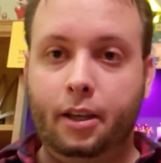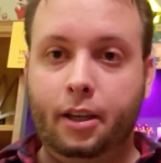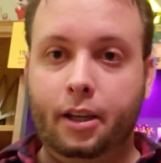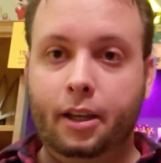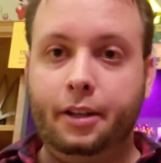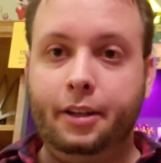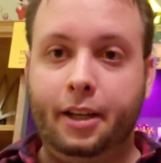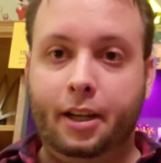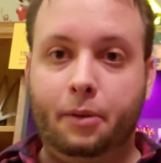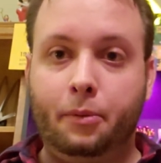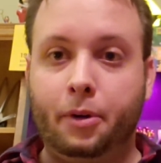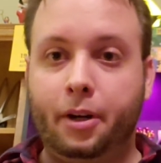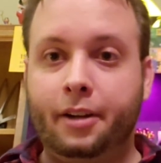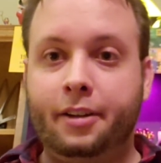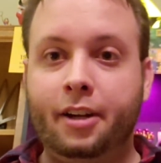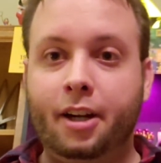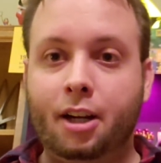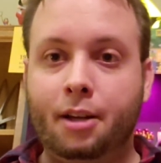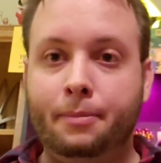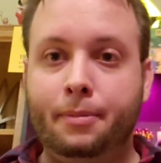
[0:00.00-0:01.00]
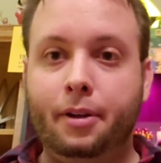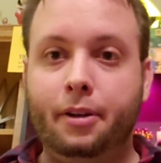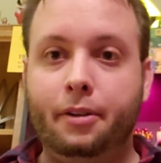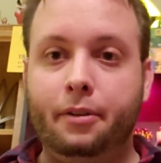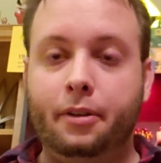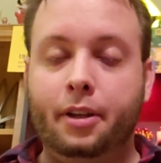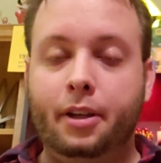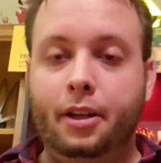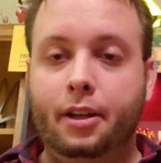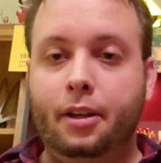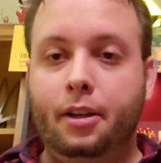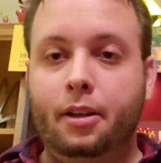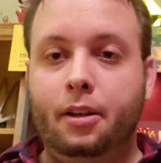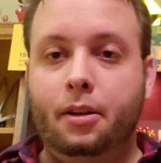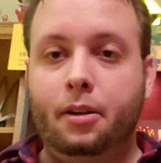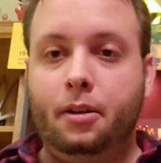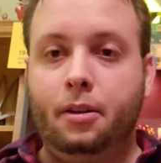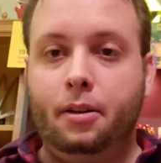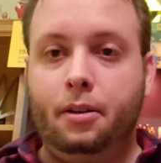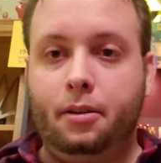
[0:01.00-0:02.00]
And yeah, we're going to talk about
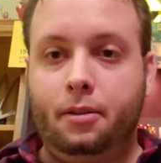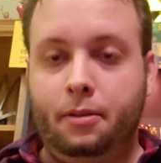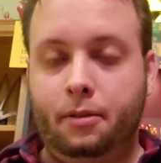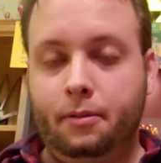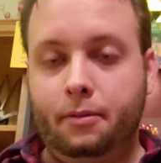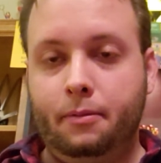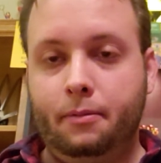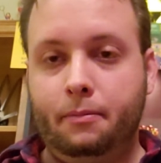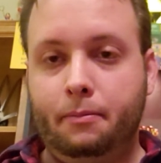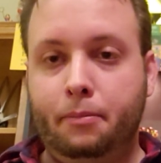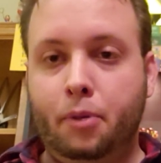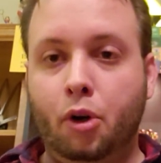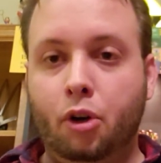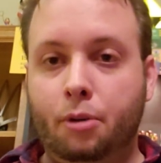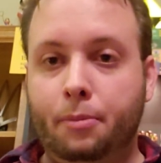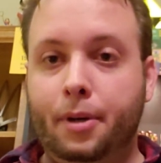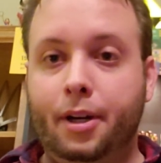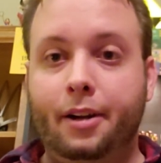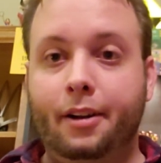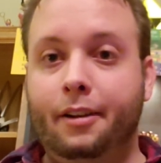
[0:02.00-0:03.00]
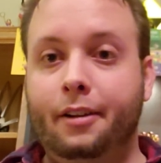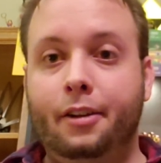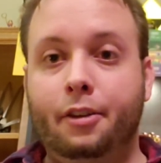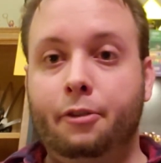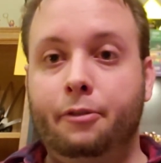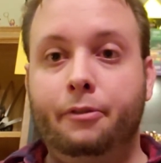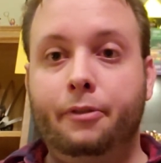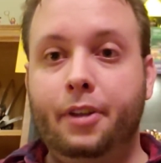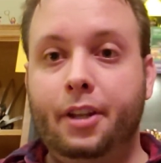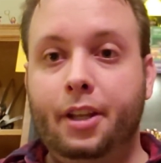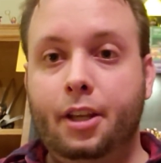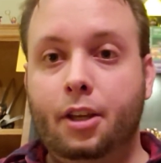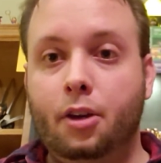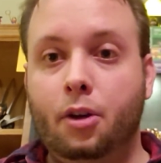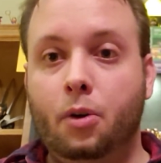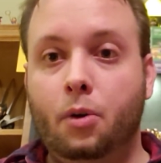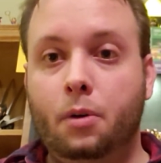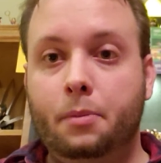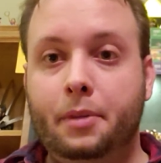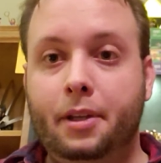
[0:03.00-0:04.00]
Pokemon in another
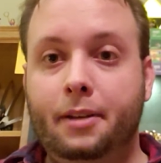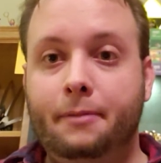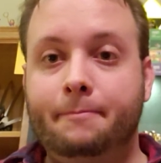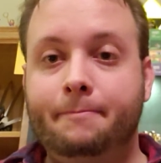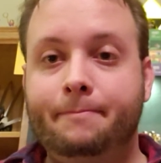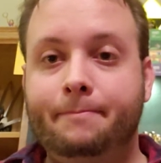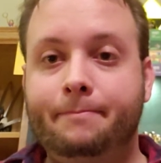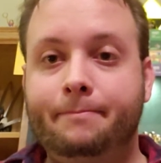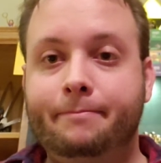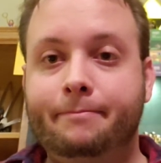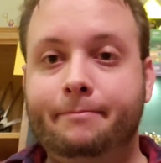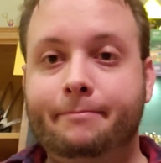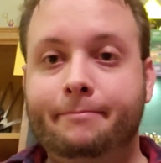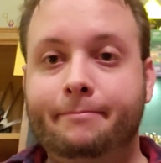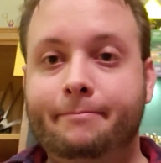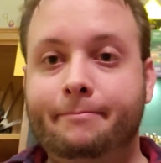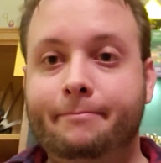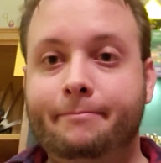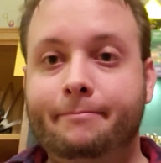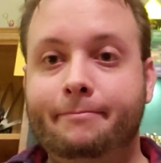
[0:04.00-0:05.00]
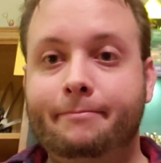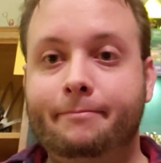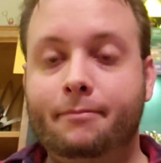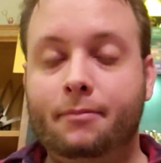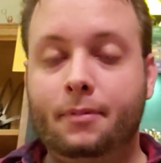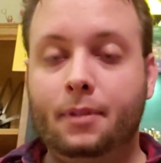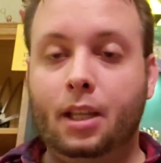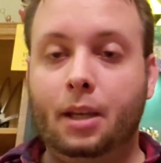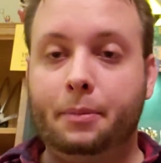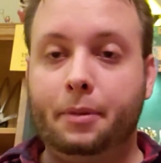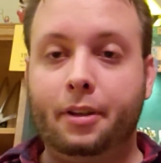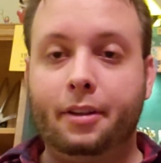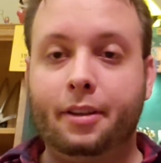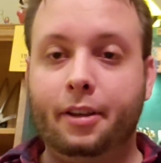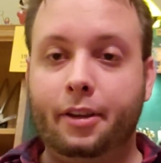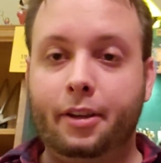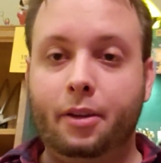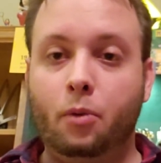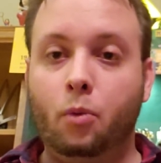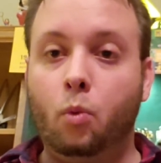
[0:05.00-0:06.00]
video. I mean, I'm going to
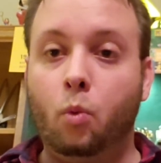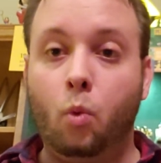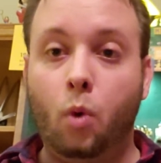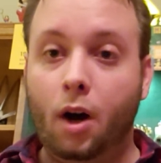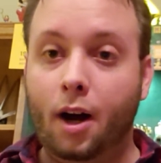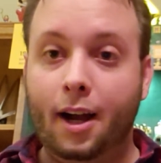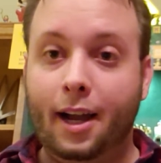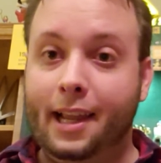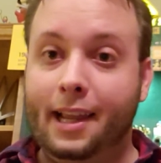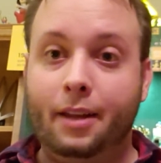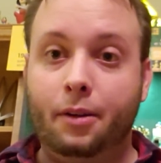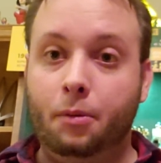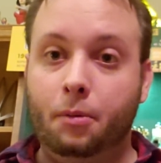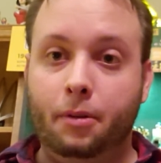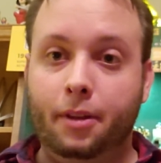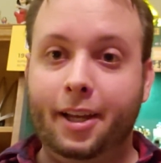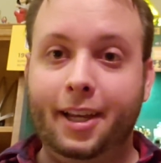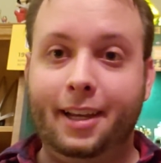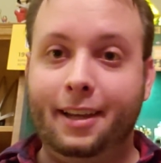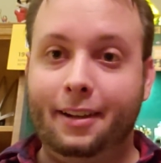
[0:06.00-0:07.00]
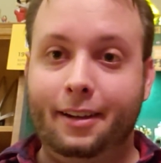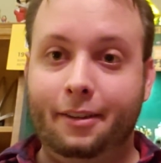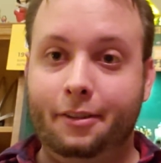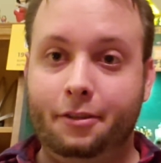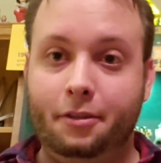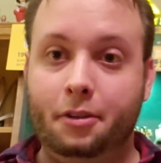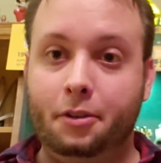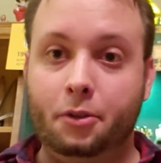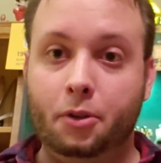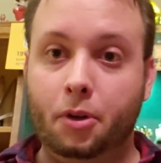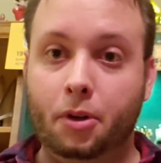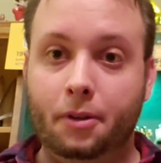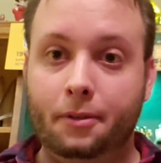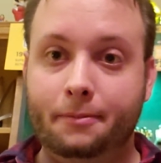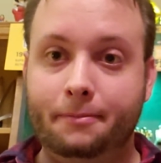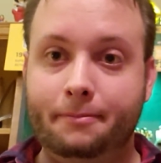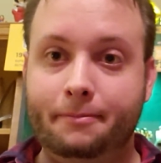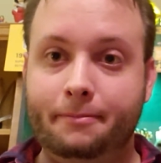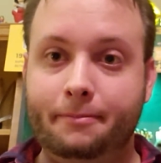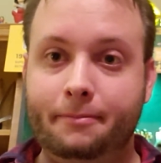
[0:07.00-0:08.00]
tell you why I don't like it as an adult,
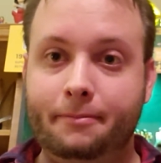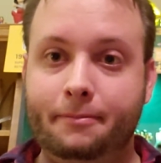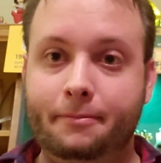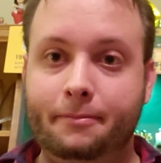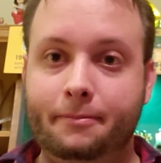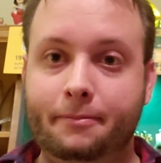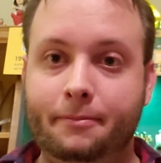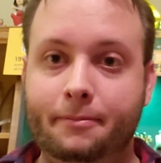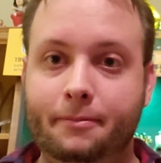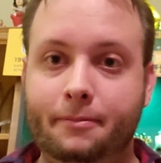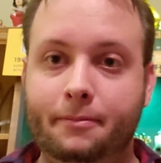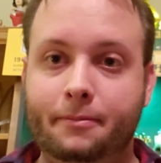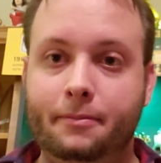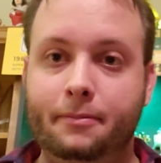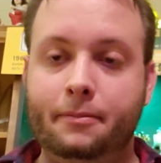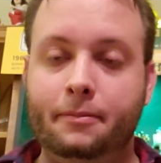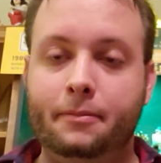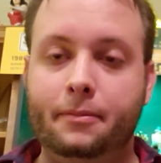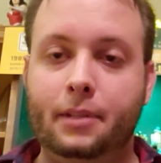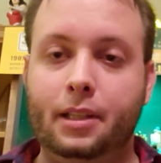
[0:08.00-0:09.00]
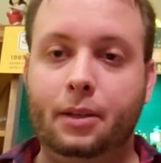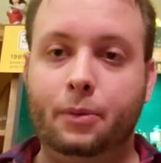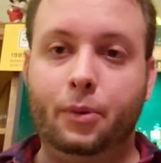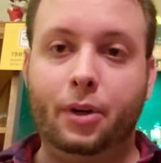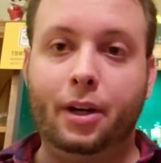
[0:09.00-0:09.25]
and